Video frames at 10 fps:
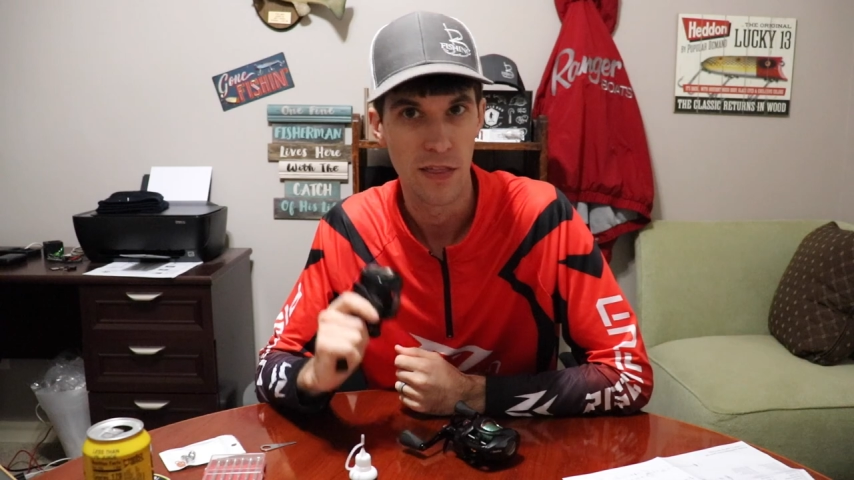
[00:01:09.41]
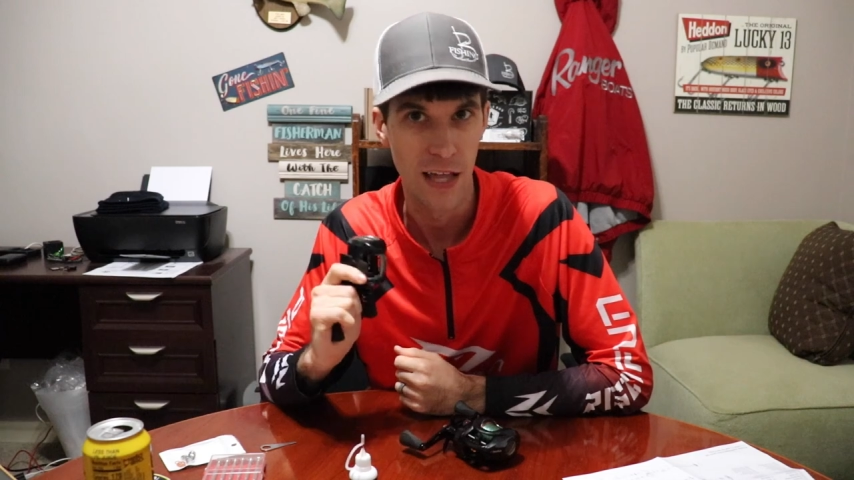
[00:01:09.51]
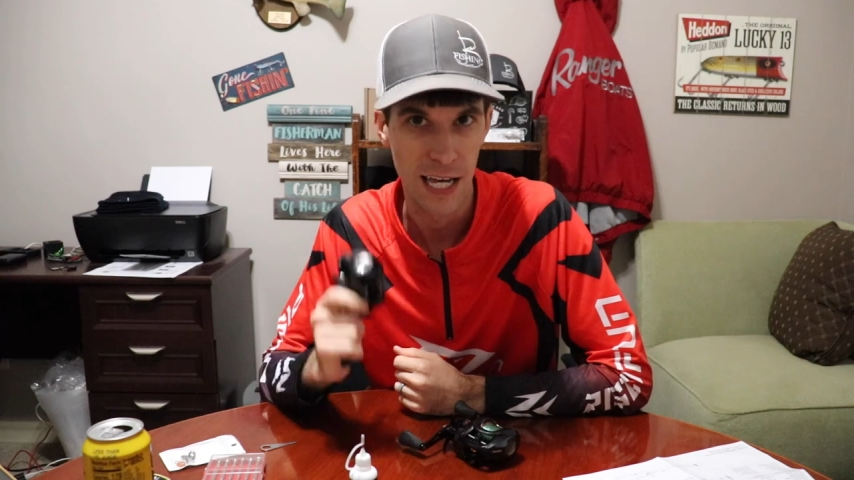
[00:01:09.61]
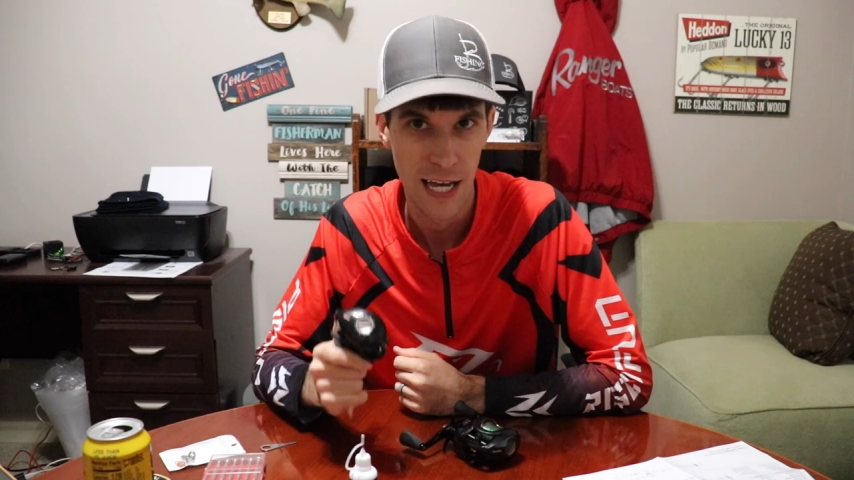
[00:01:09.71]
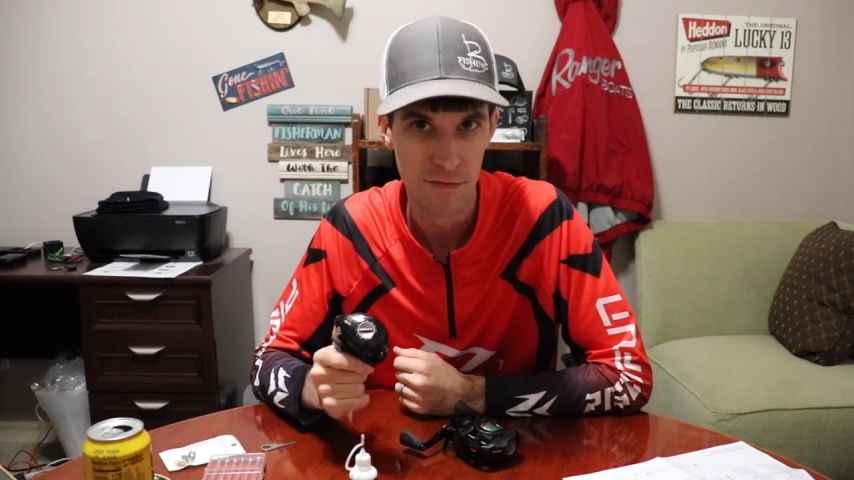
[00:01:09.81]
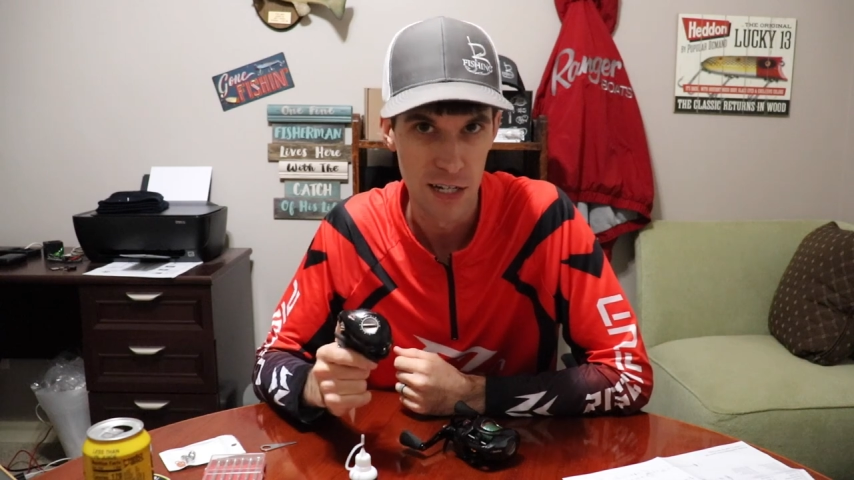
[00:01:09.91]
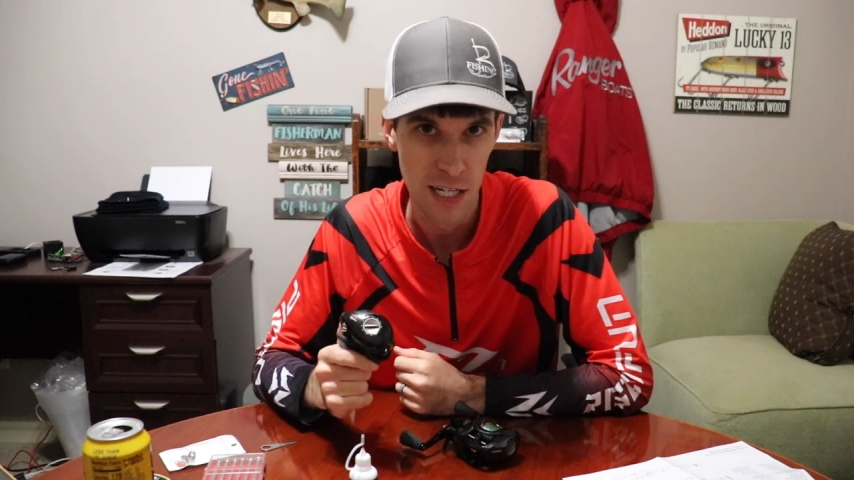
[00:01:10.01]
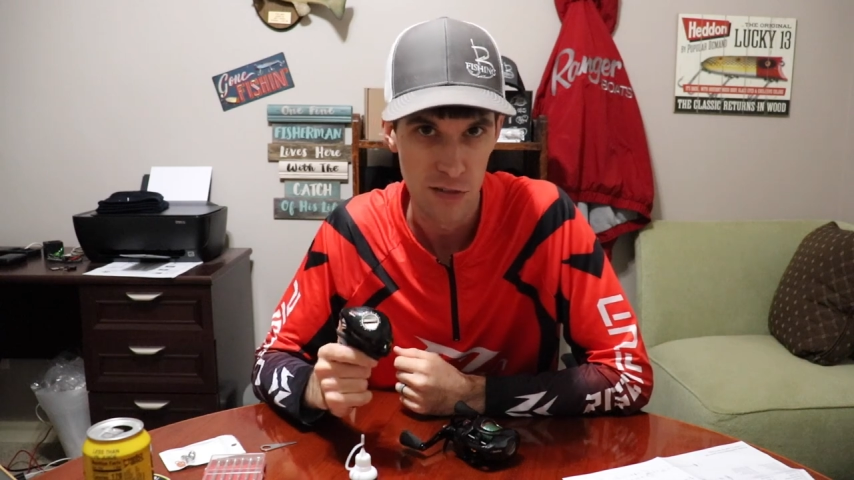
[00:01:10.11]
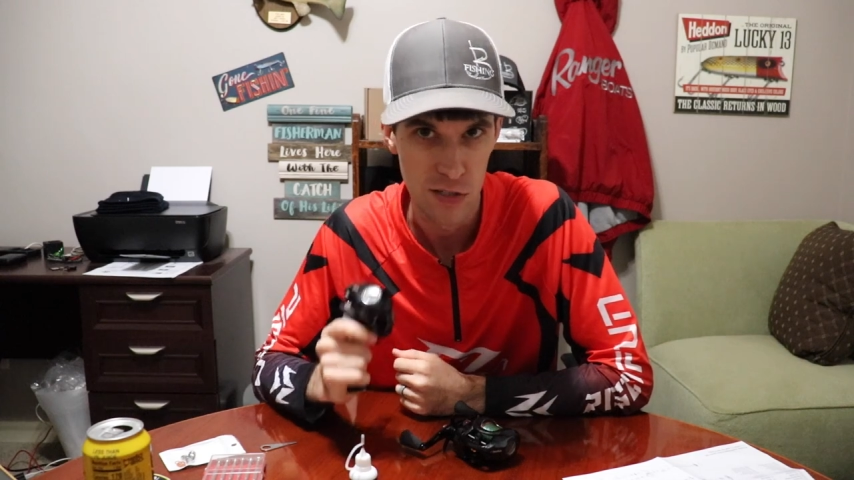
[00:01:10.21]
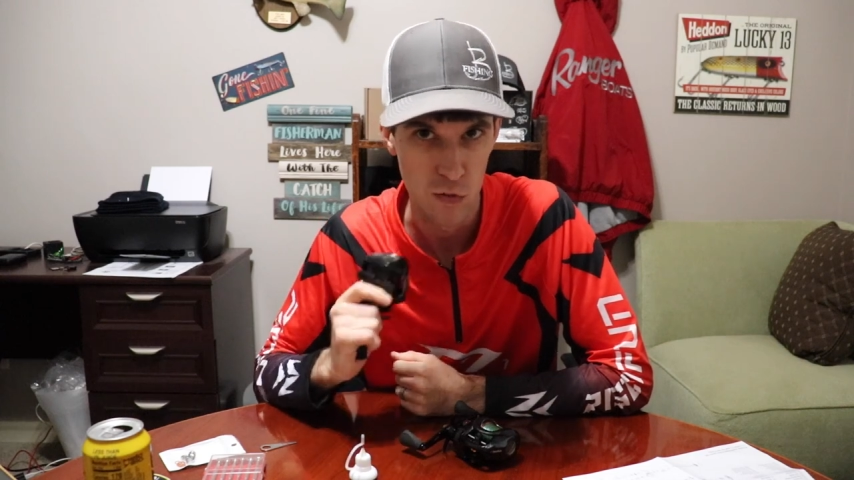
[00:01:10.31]
They have
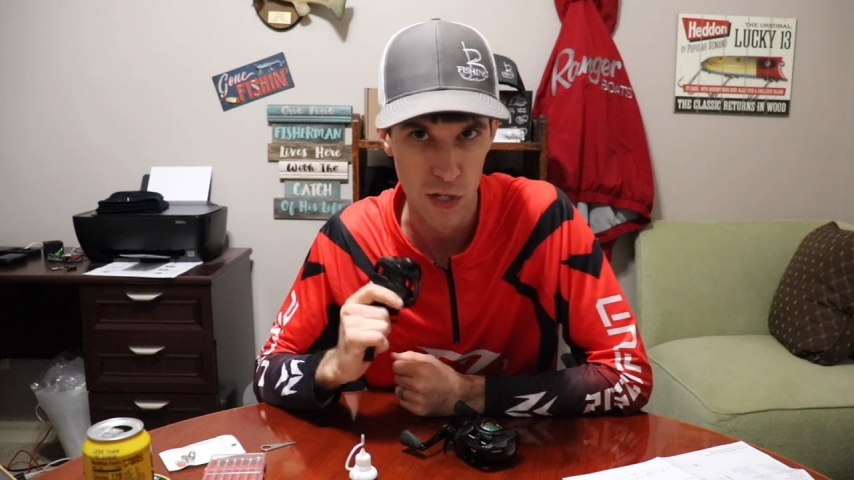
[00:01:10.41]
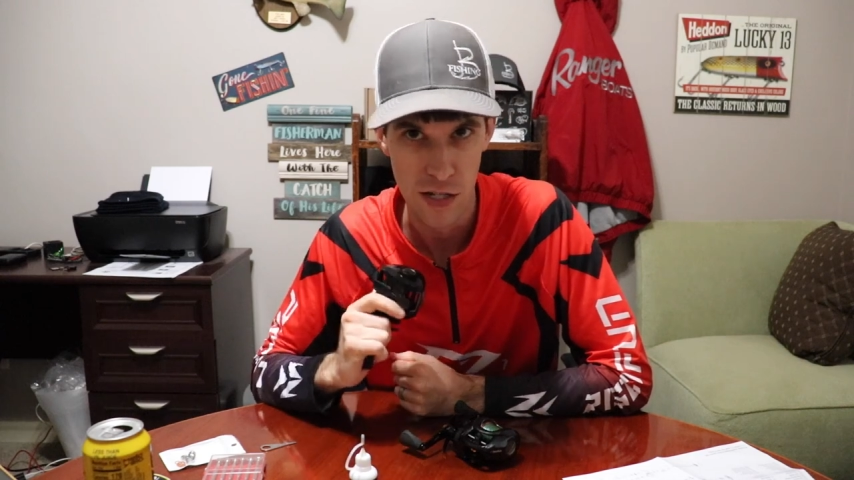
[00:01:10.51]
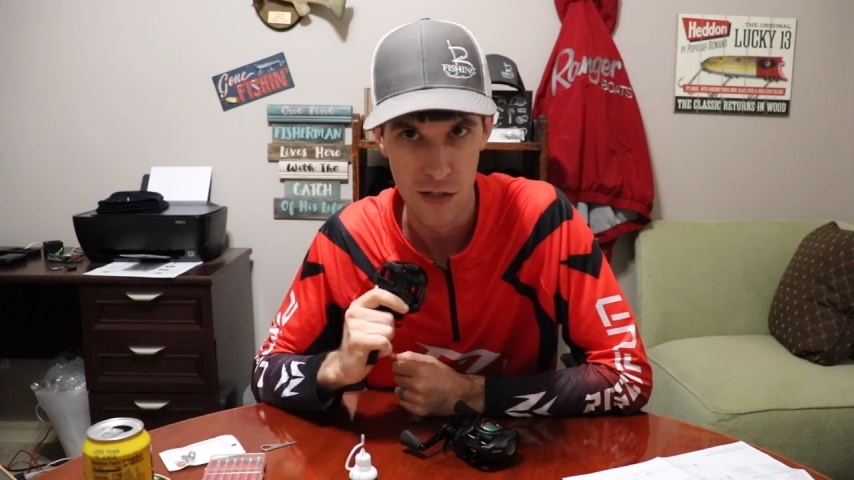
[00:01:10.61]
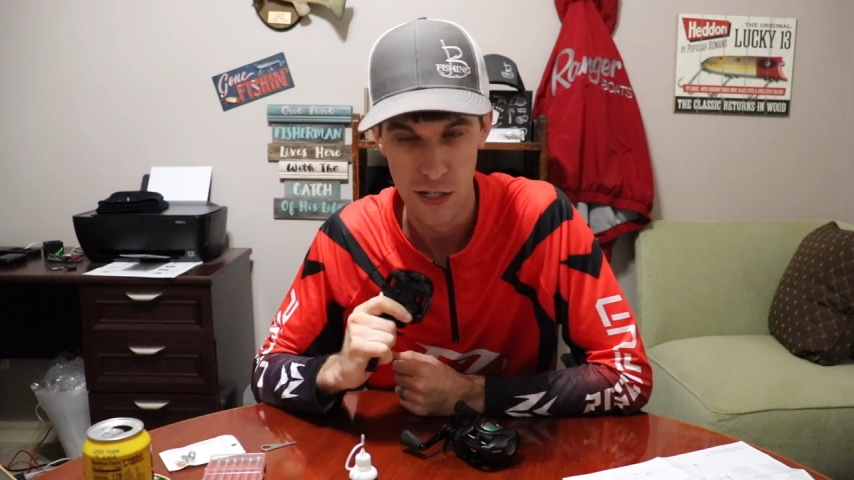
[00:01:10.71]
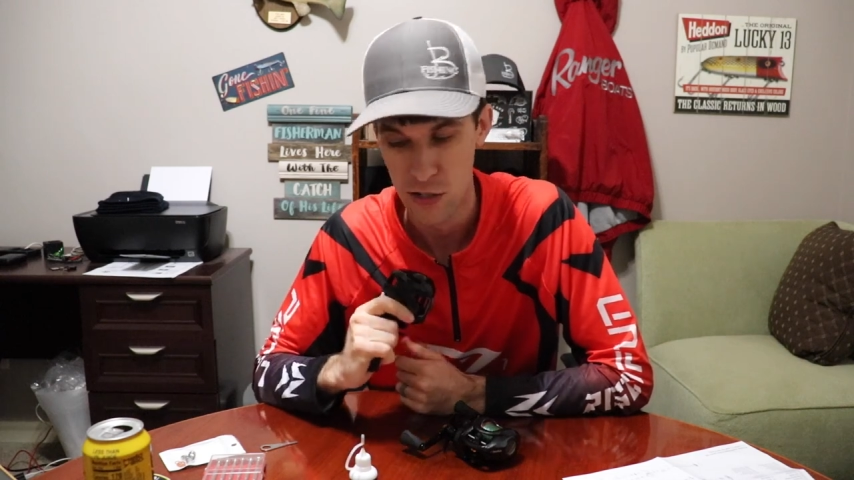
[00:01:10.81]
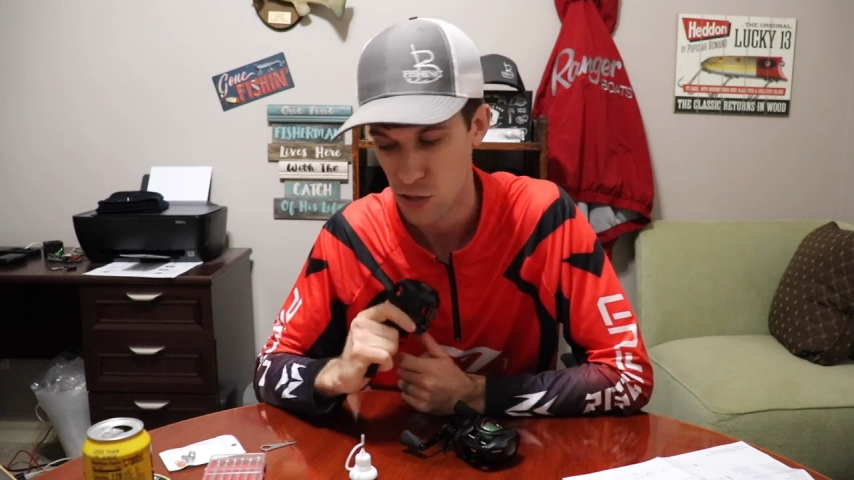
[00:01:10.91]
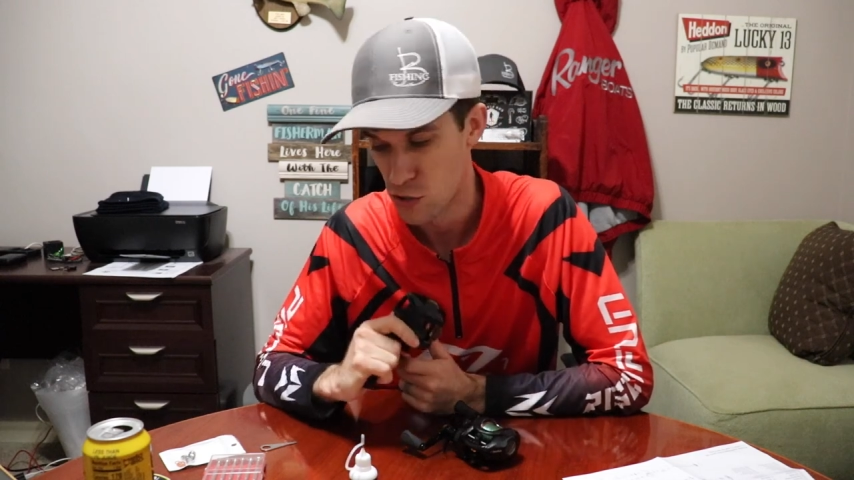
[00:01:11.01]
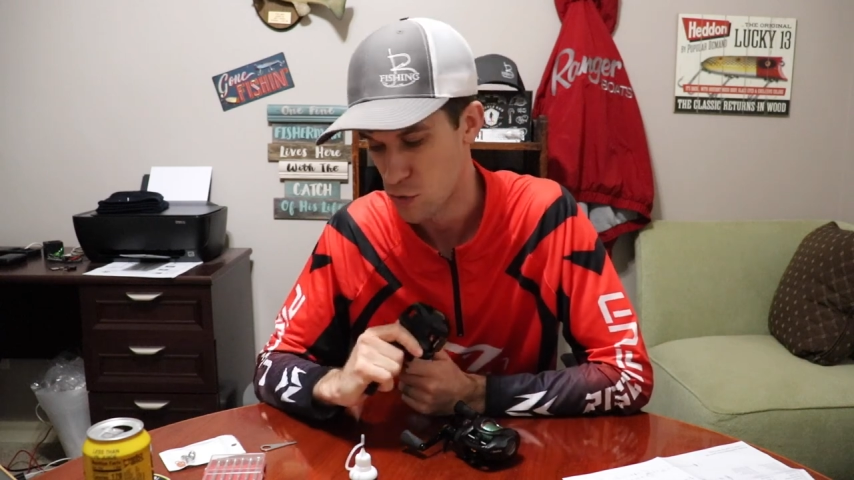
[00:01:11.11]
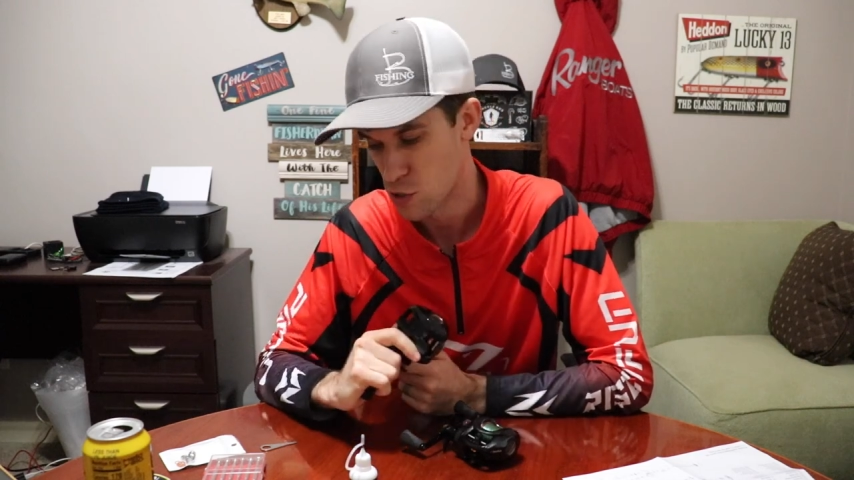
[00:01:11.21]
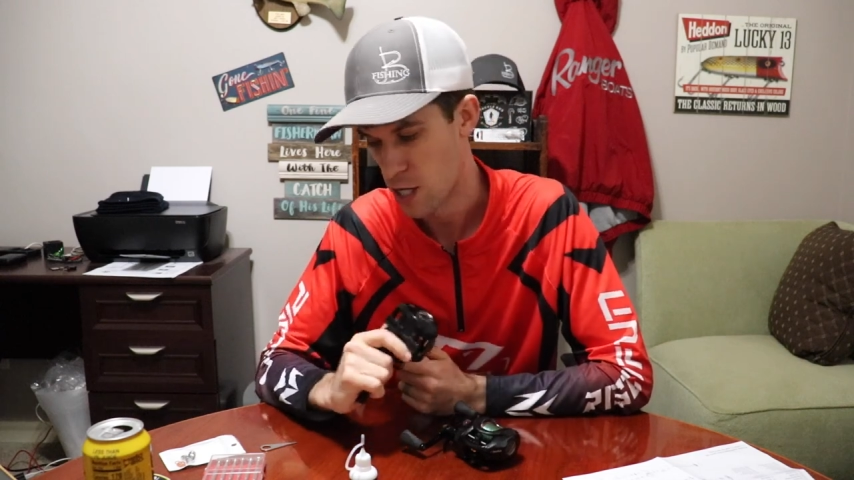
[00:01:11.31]
videos as well on their
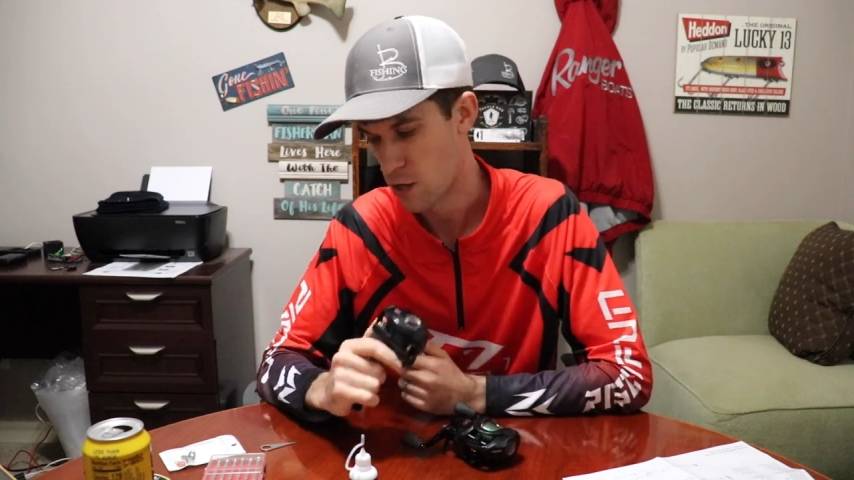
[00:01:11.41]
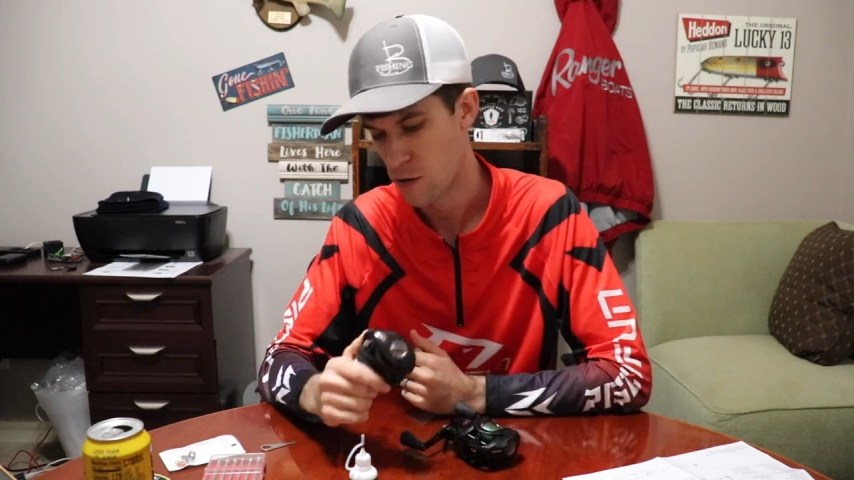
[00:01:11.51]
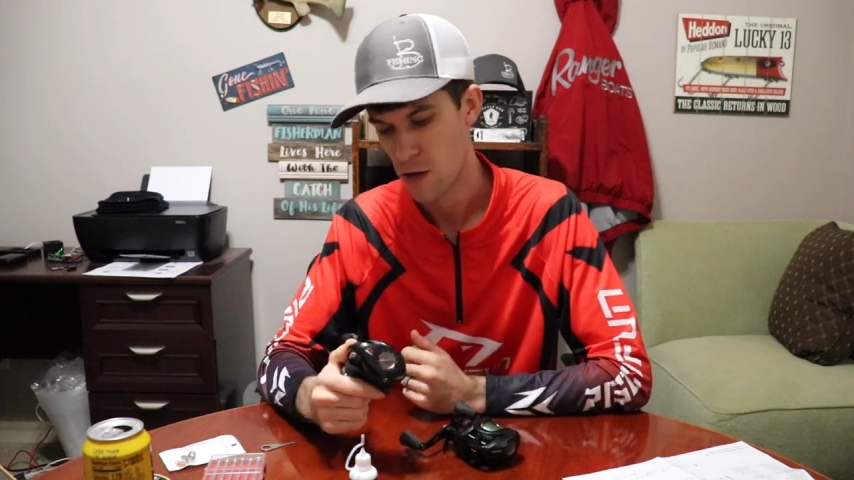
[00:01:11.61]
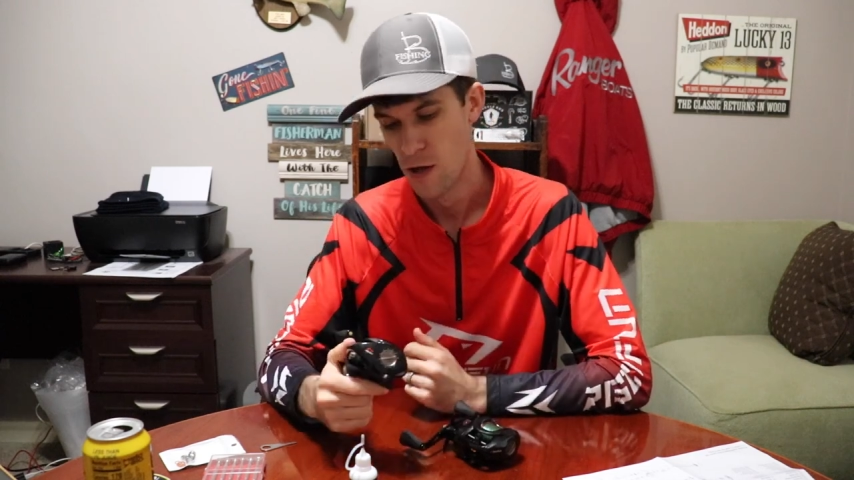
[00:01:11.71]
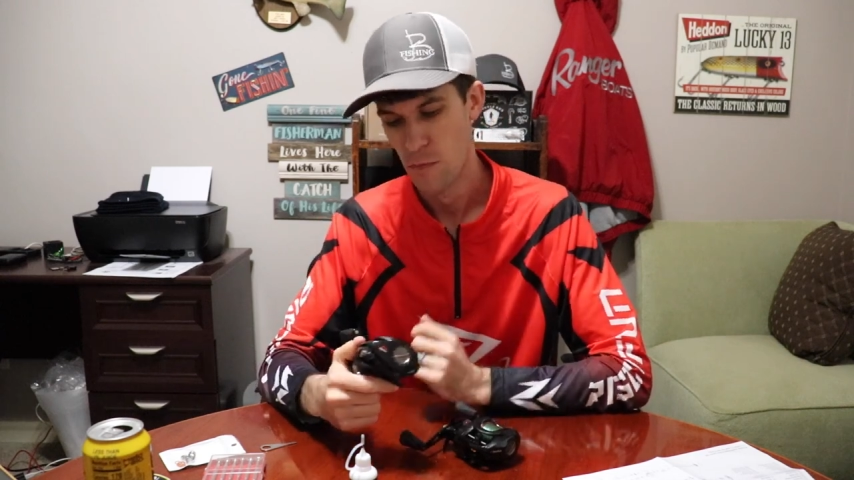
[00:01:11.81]
YouTube channel.